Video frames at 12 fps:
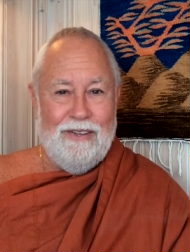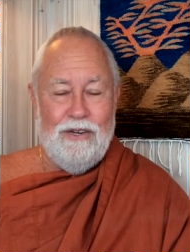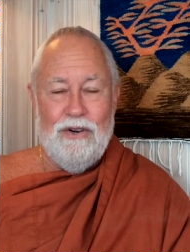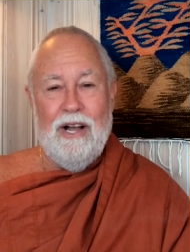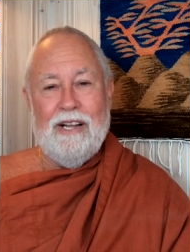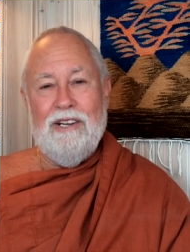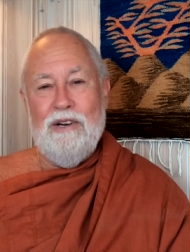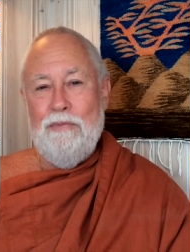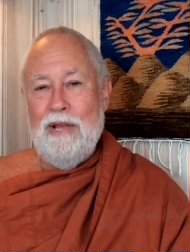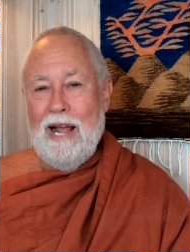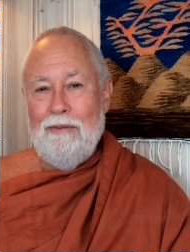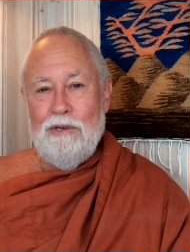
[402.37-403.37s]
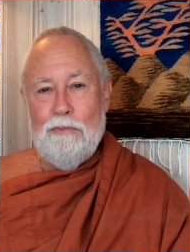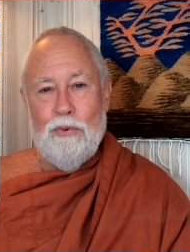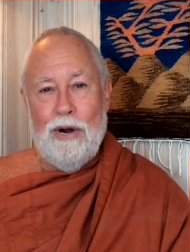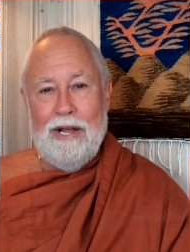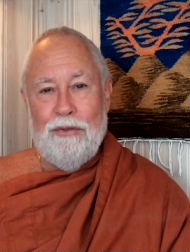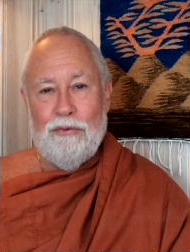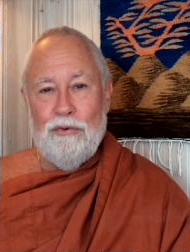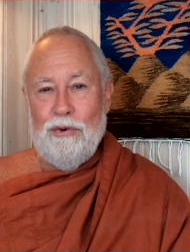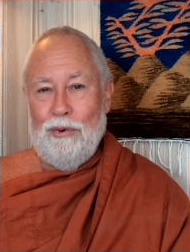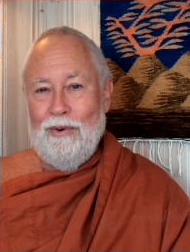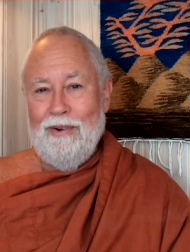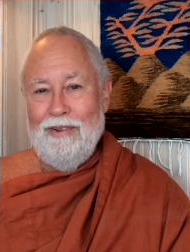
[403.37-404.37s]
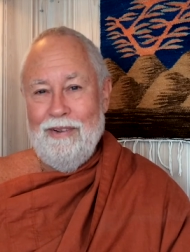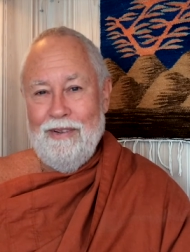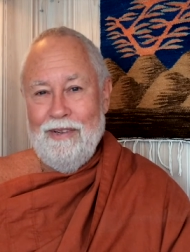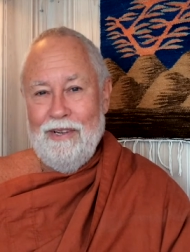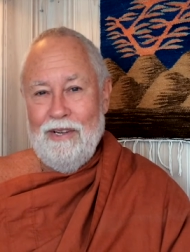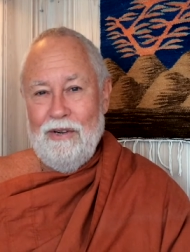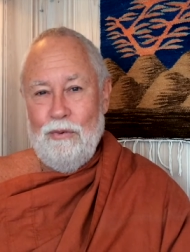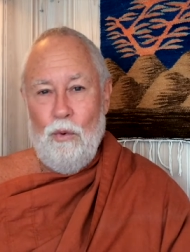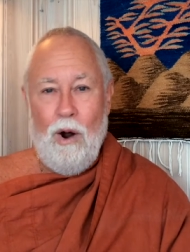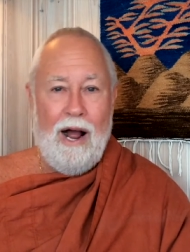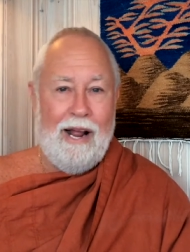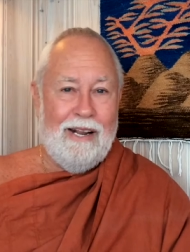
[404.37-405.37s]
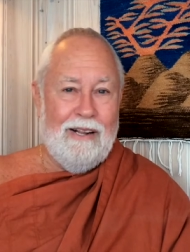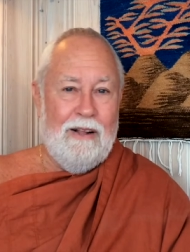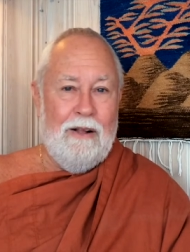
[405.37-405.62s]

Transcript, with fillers: you're not going to be able to break through. Why?